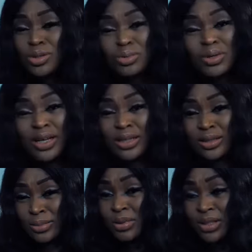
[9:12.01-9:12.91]
Just
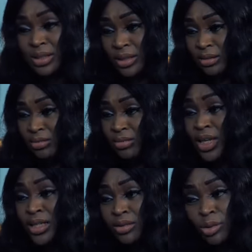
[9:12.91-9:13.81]
relax, please.
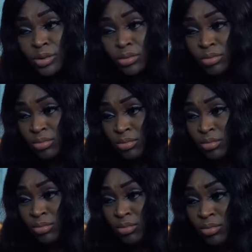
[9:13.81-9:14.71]
Daddy, oh? Hey.